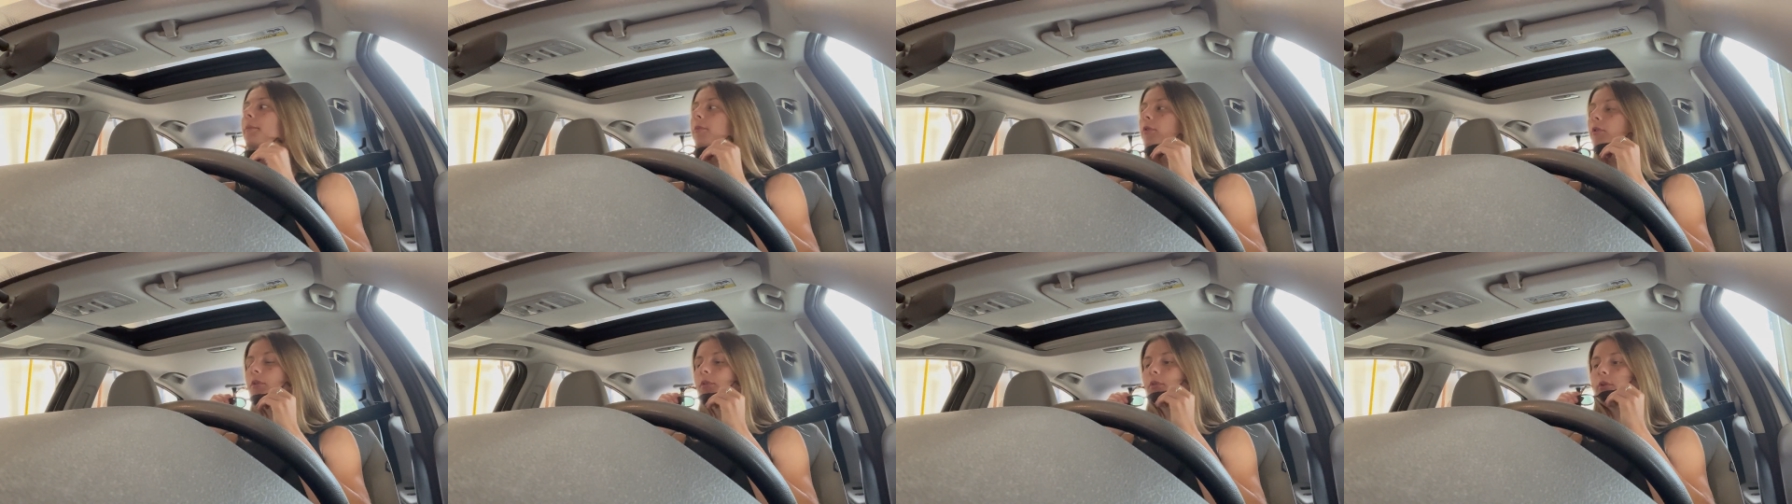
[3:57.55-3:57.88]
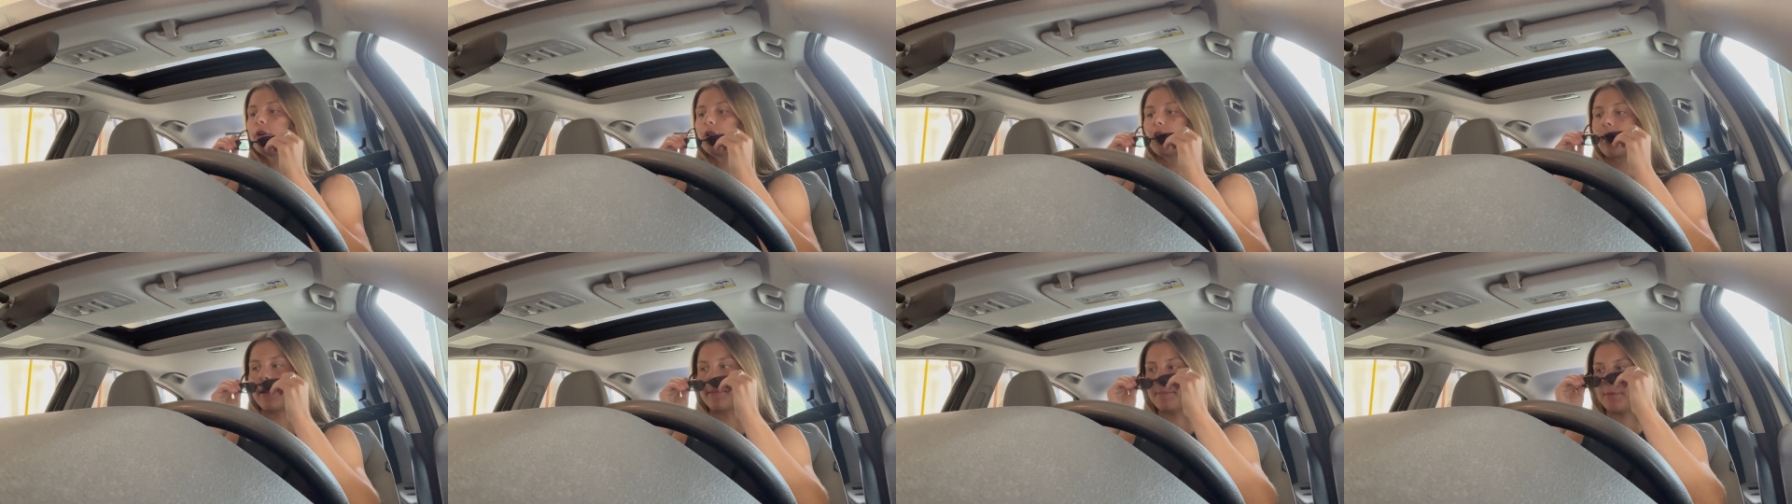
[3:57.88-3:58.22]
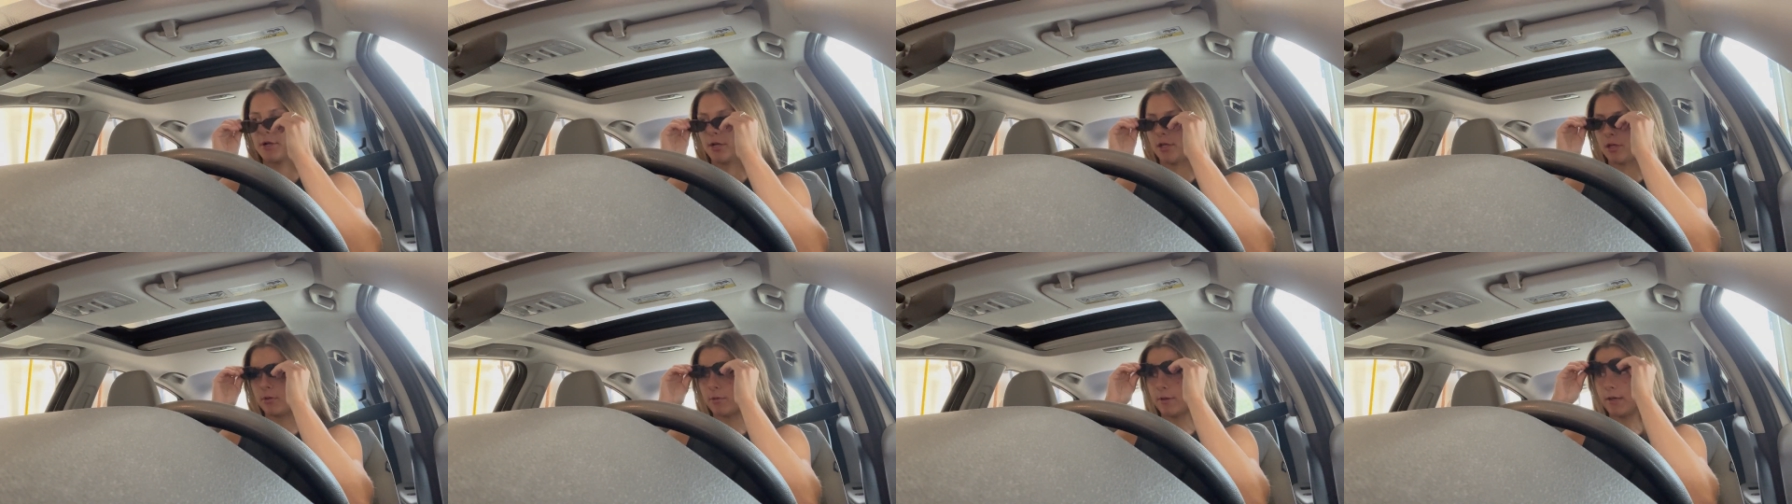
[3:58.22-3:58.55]
I'm going to a grad
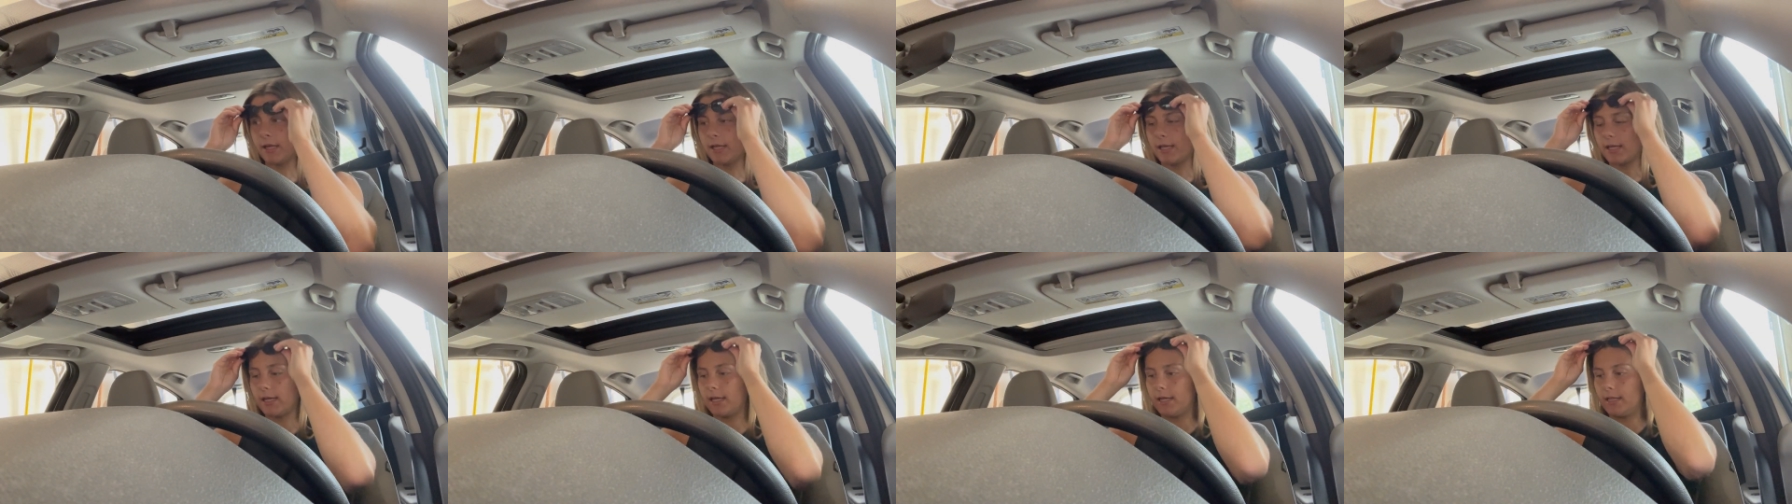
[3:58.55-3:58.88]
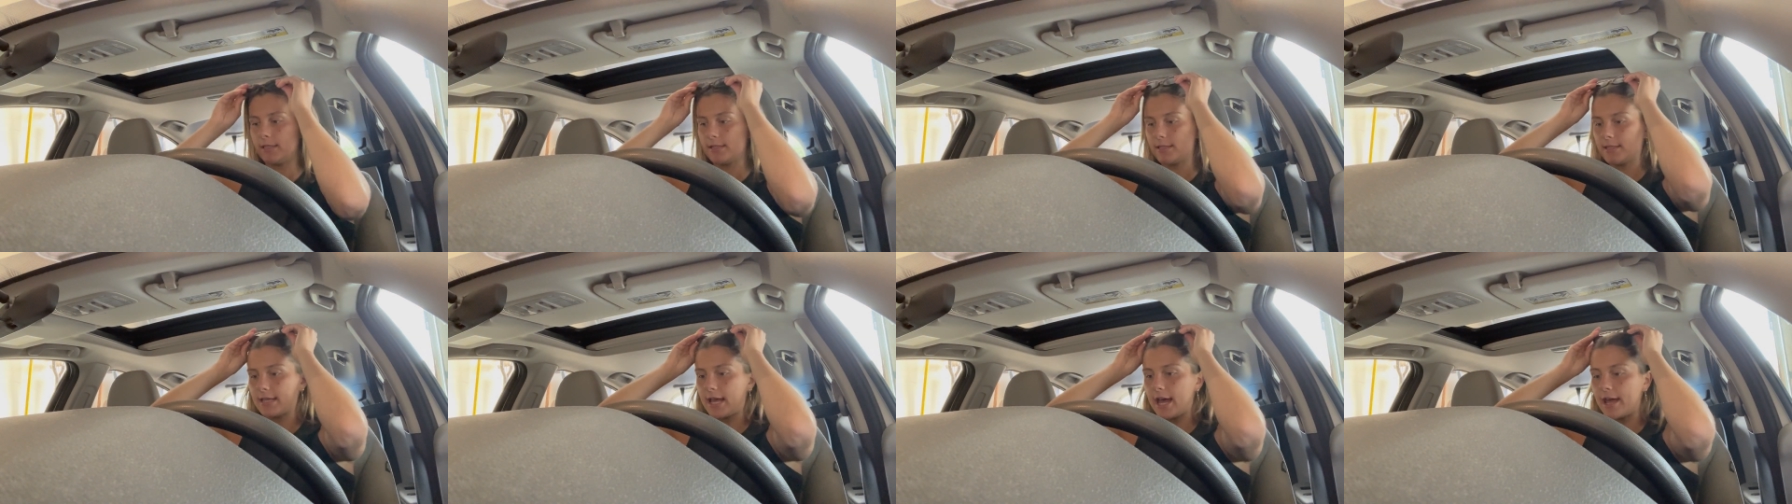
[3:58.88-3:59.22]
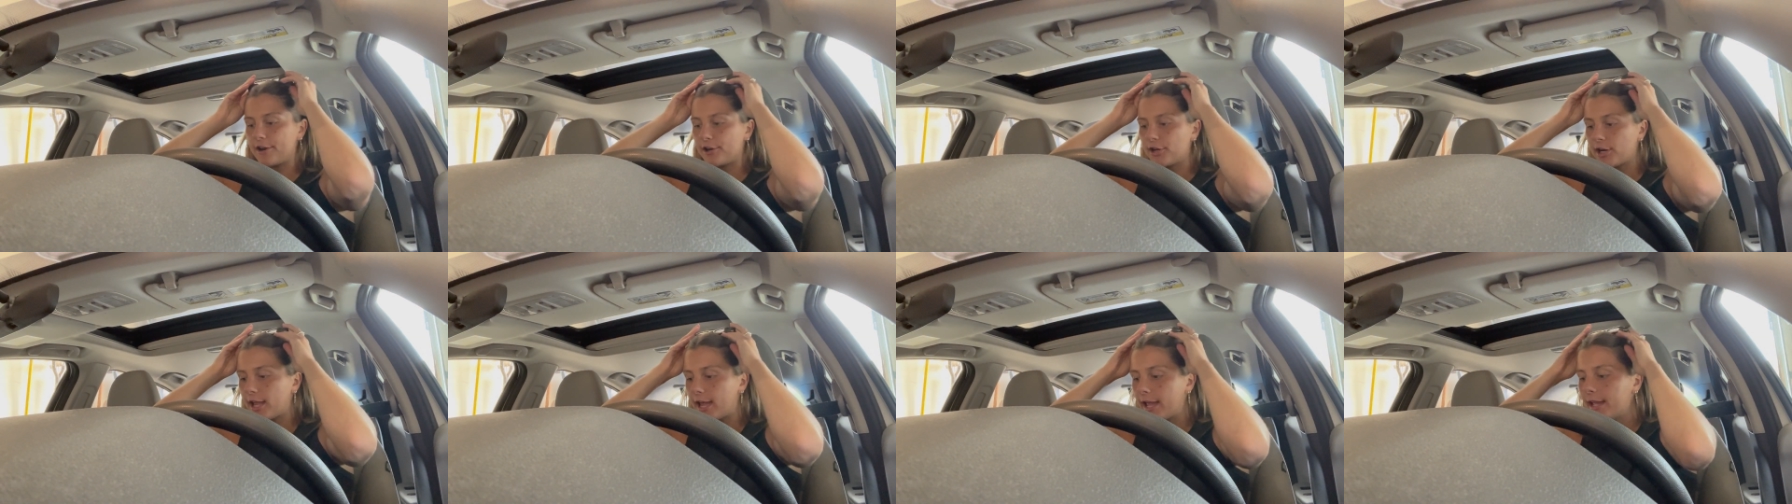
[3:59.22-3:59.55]
party quick. It's
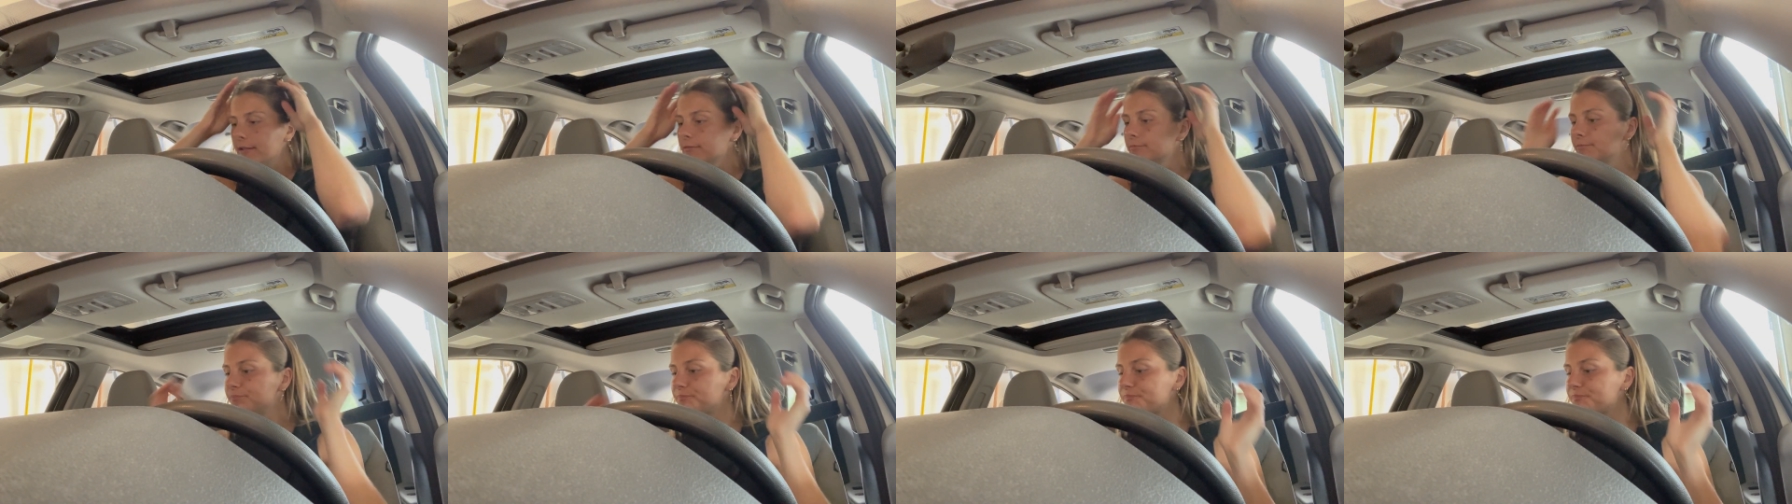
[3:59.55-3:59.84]
Saturday.